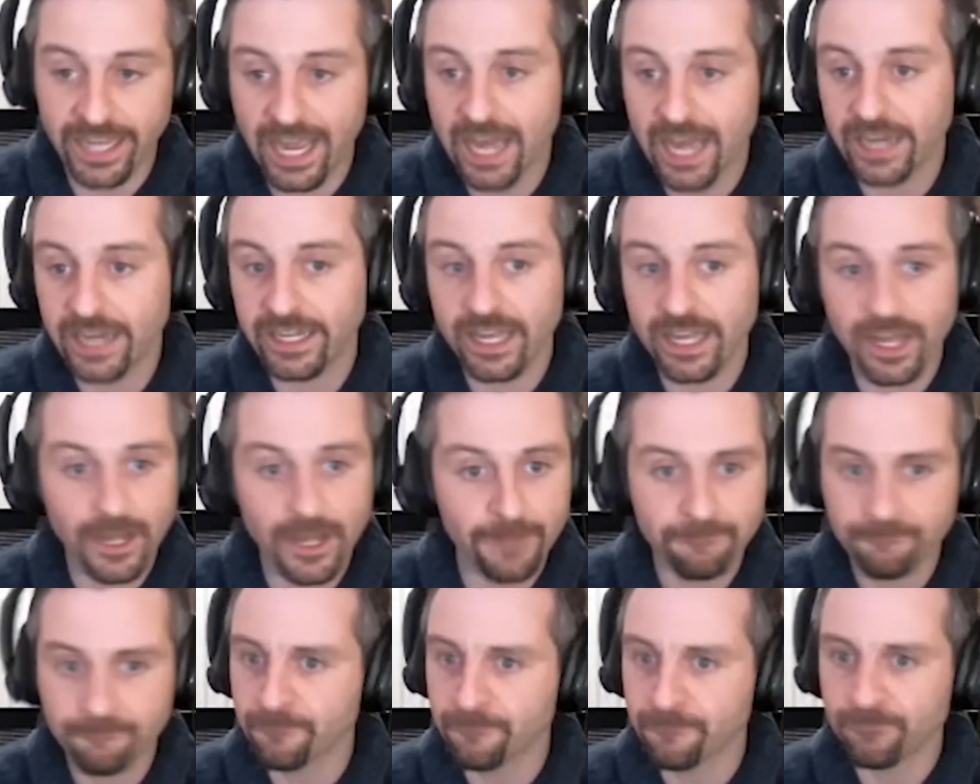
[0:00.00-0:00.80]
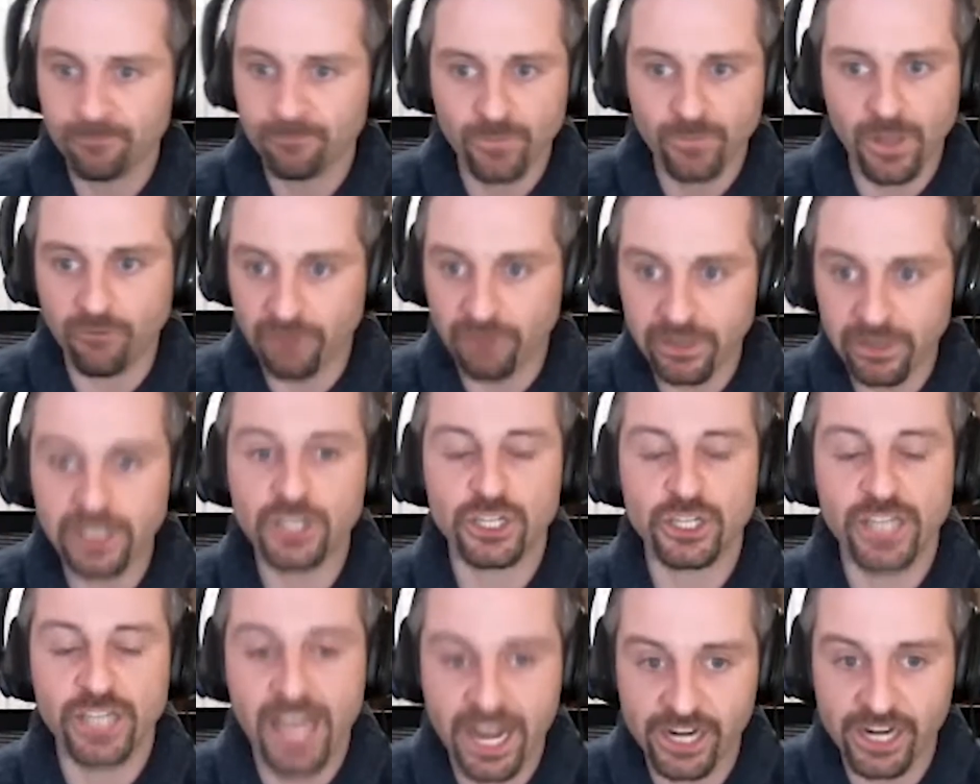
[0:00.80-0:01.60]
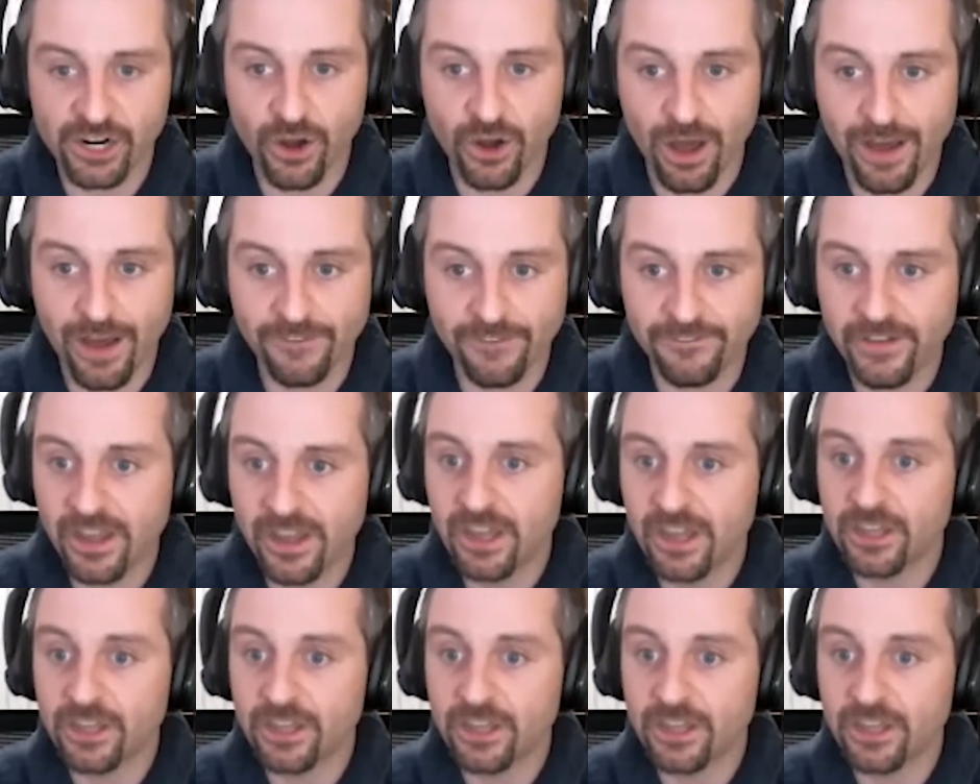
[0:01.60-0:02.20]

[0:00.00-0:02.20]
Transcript: Kenya, and really just hit it off.